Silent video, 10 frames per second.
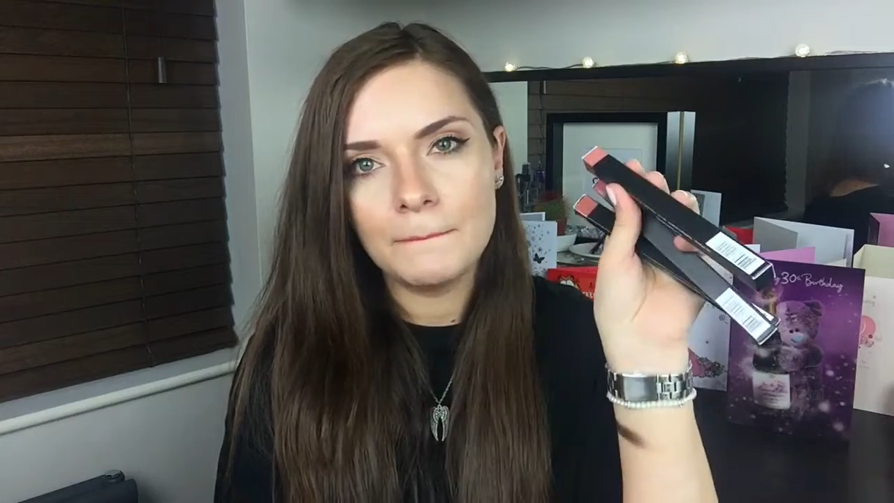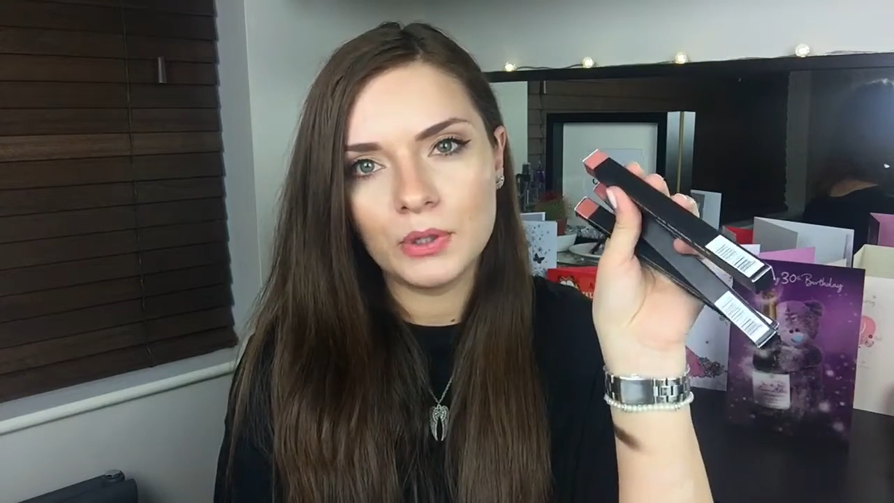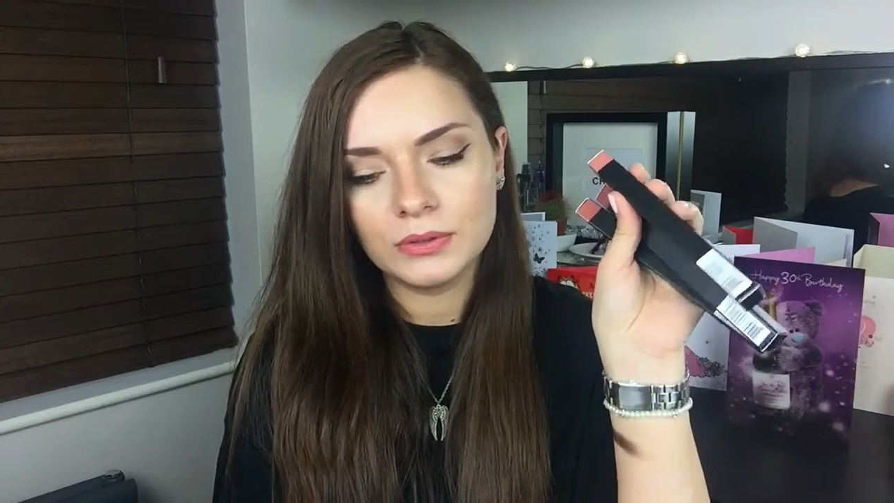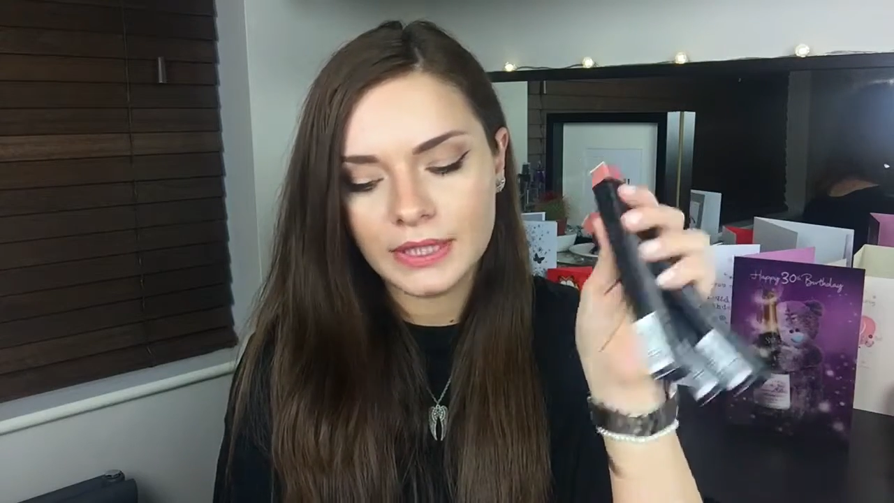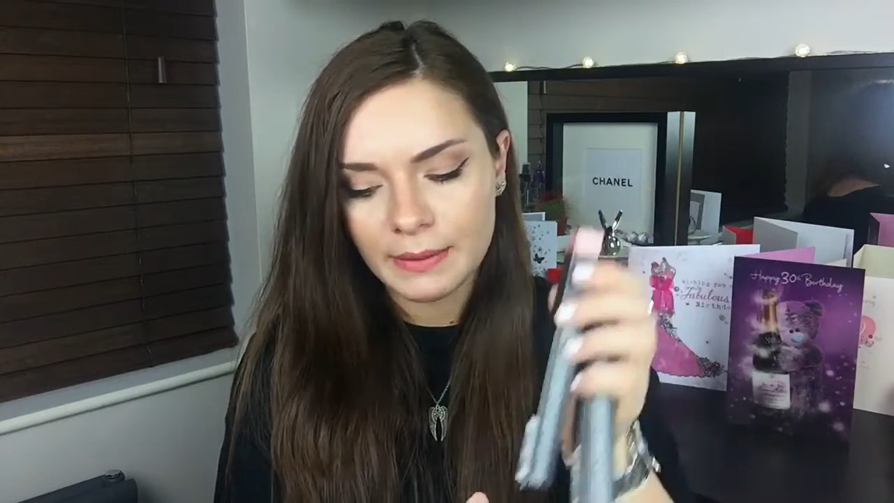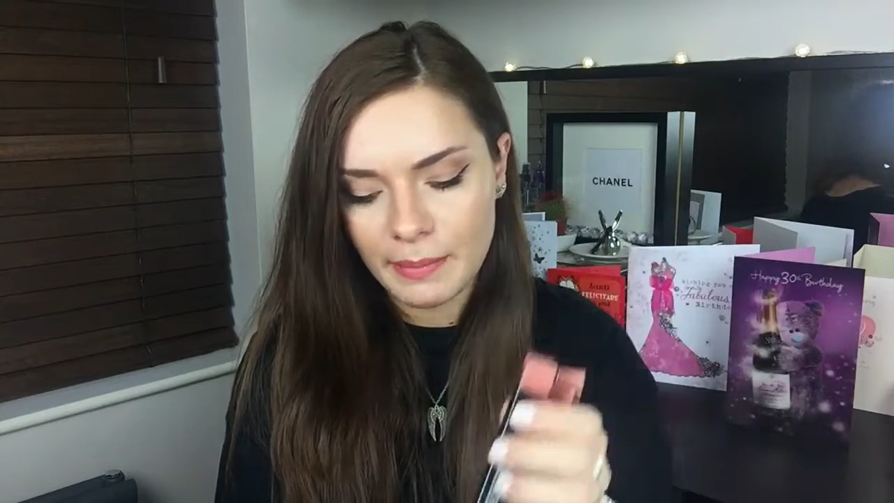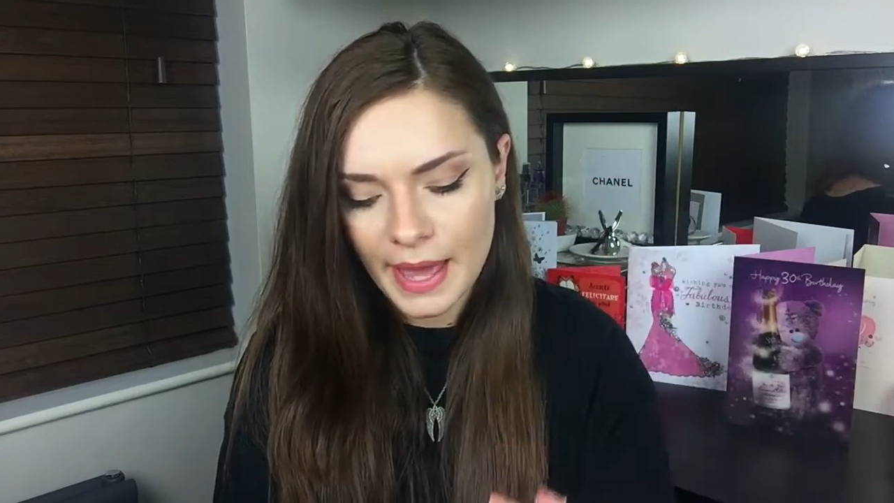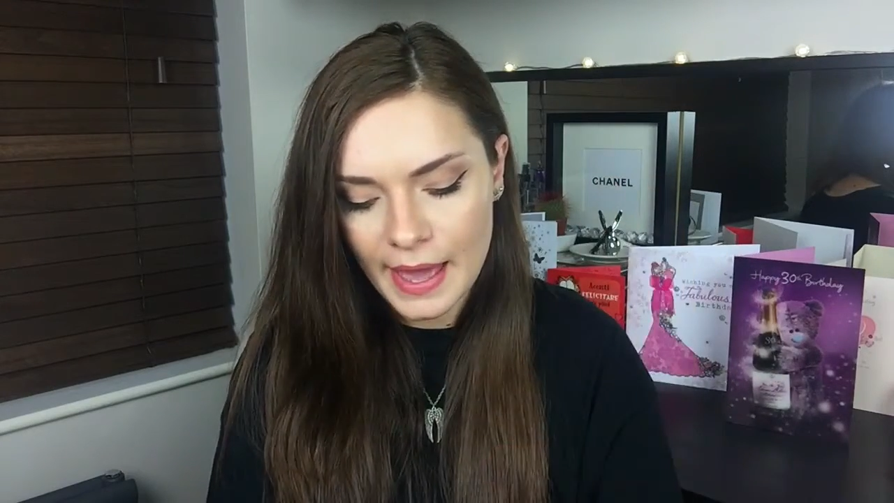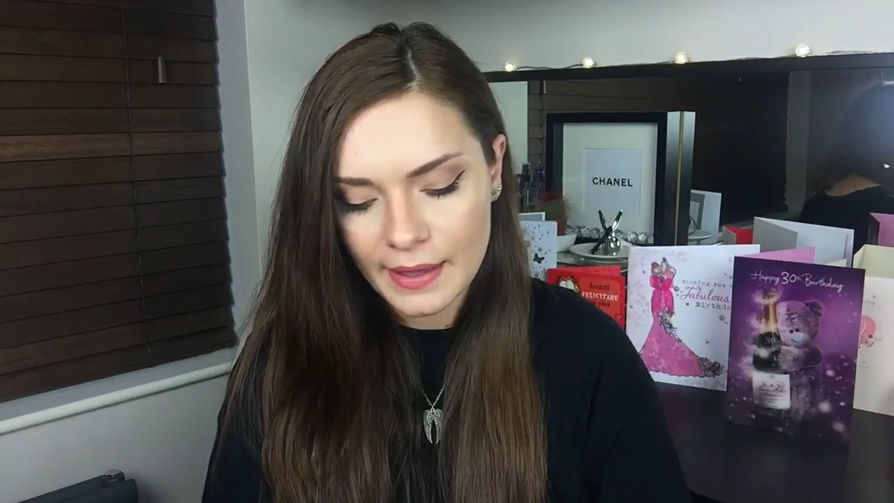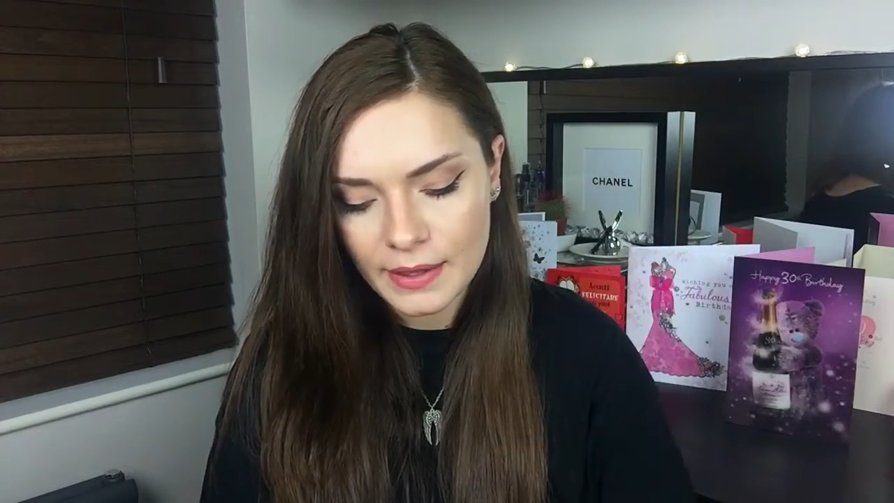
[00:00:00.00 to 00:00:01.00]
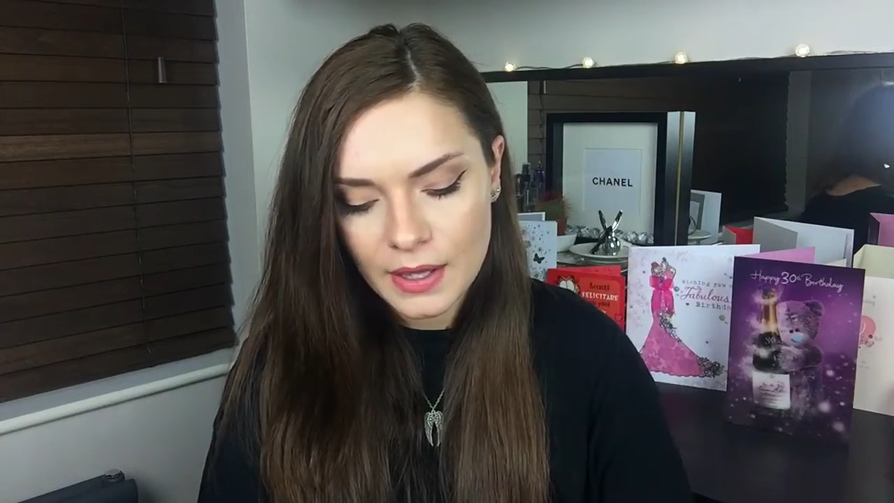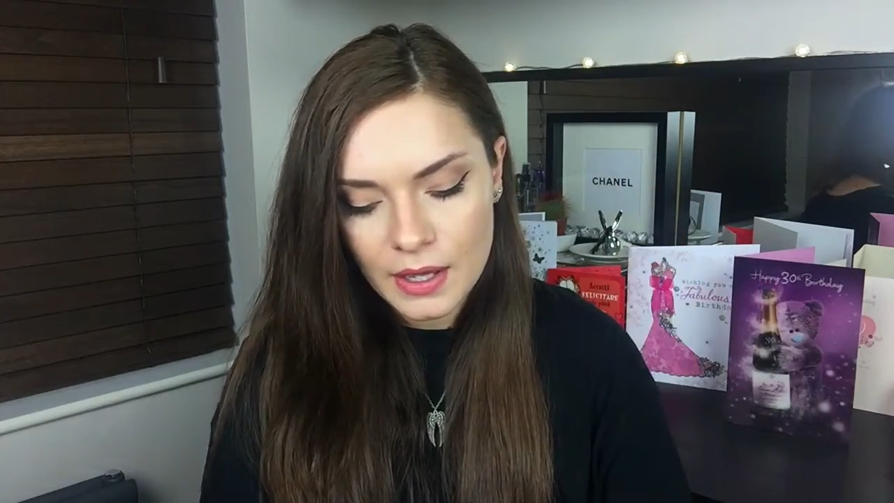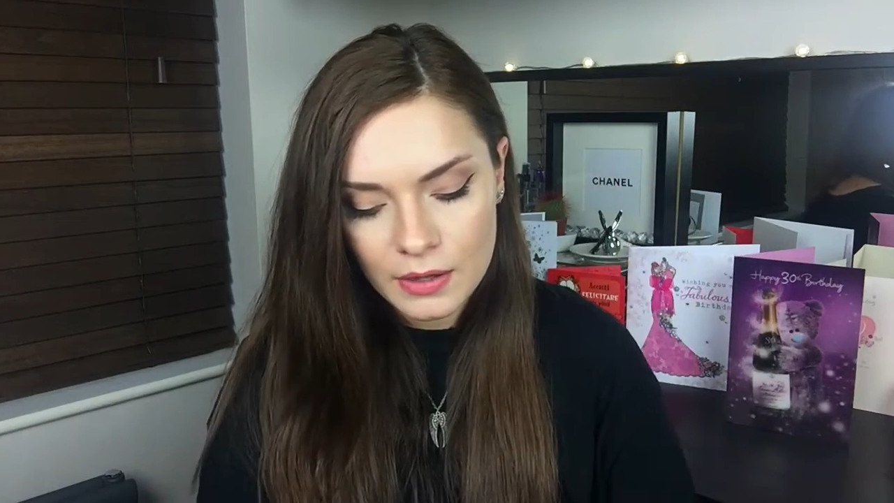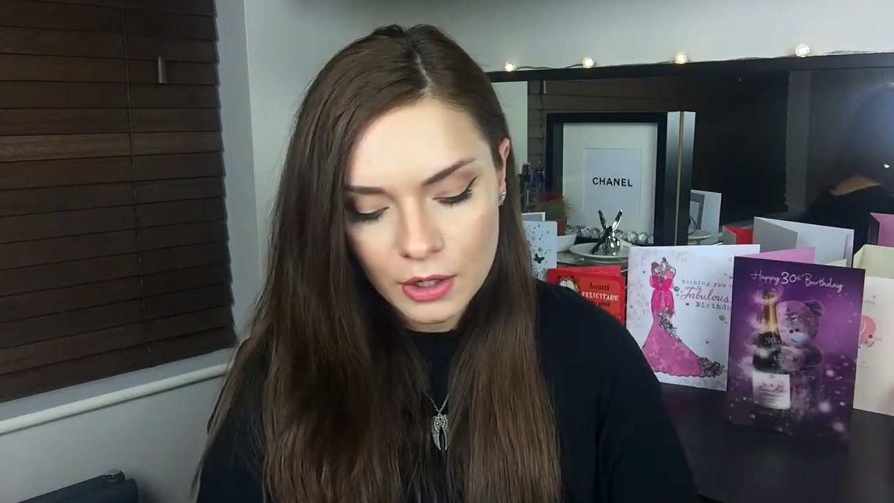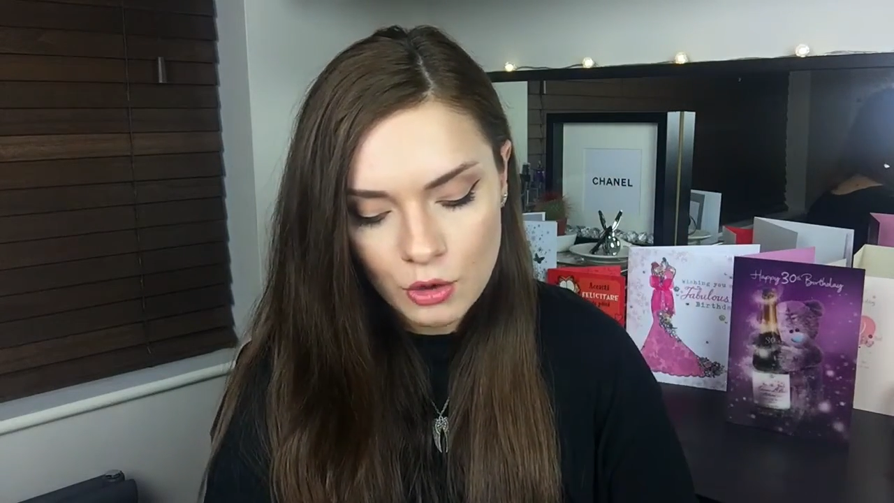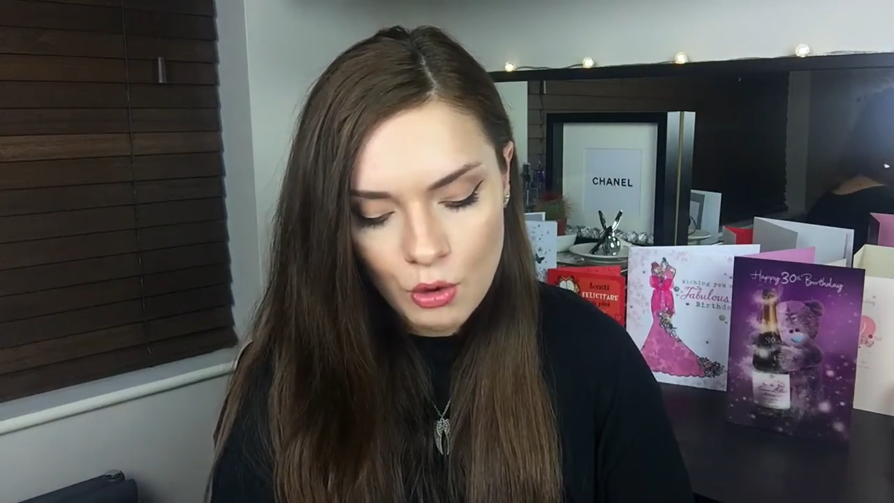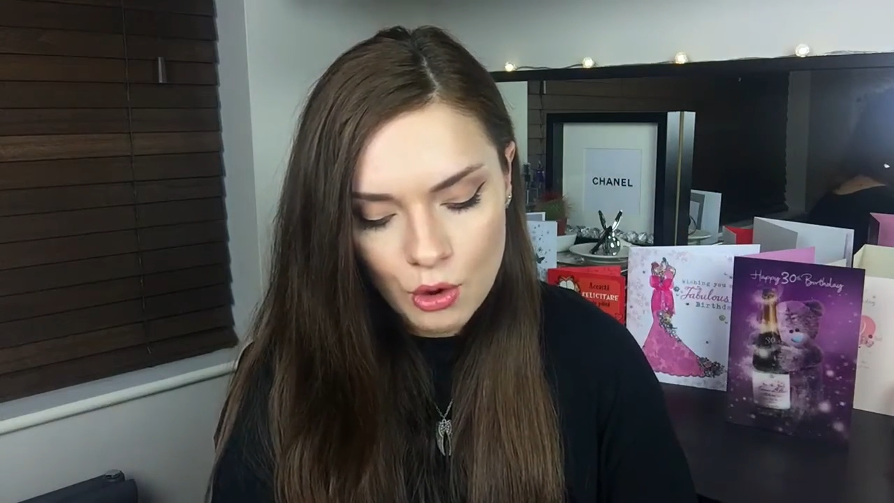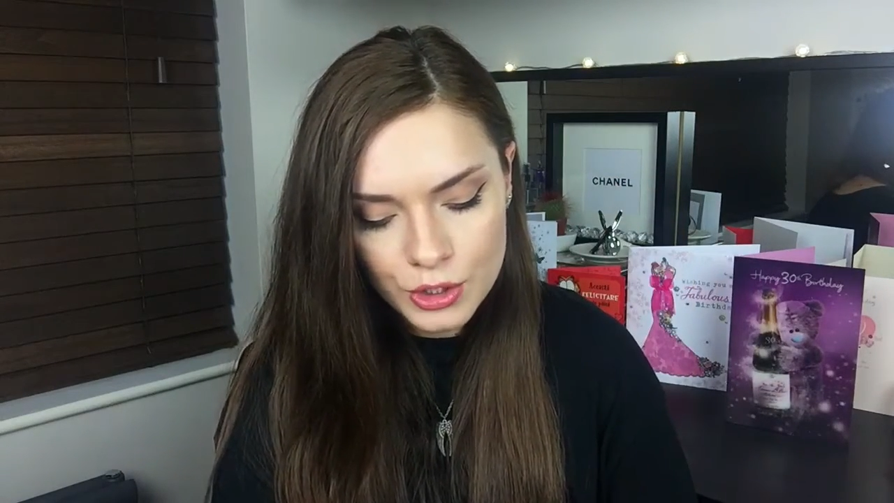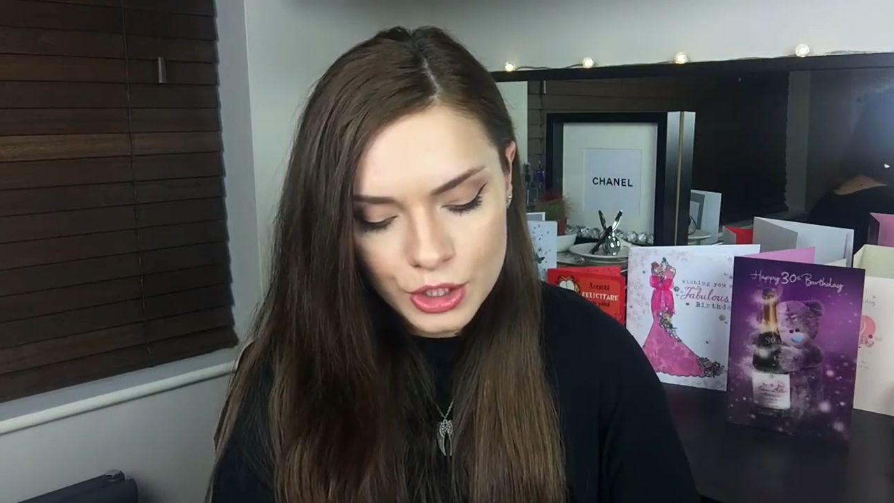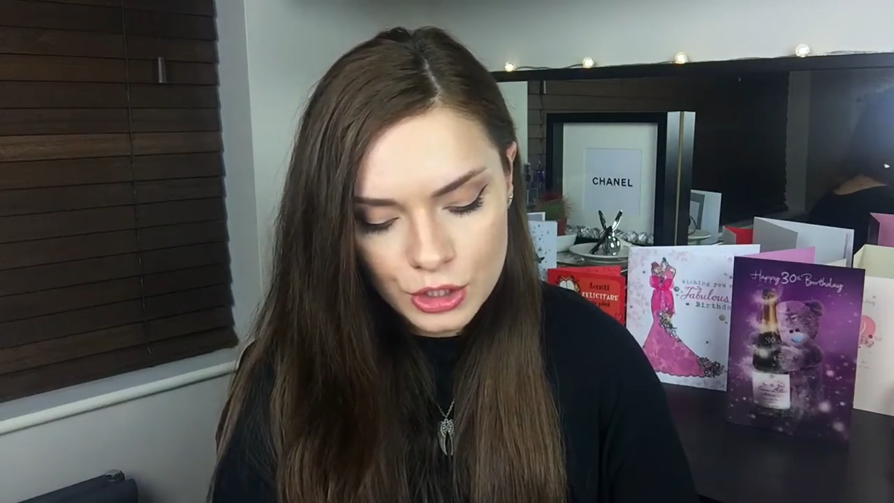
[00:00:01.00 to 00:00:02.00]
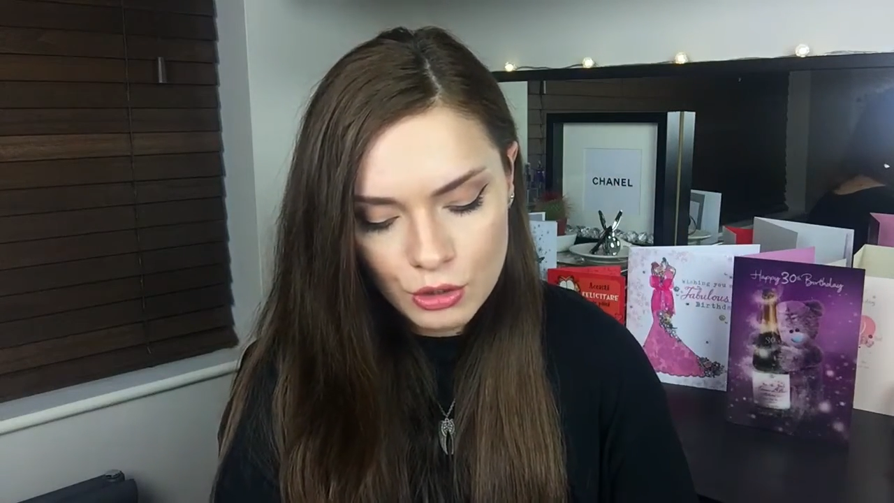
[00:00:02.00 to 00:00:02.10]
Boldly Bare. Gorgeous,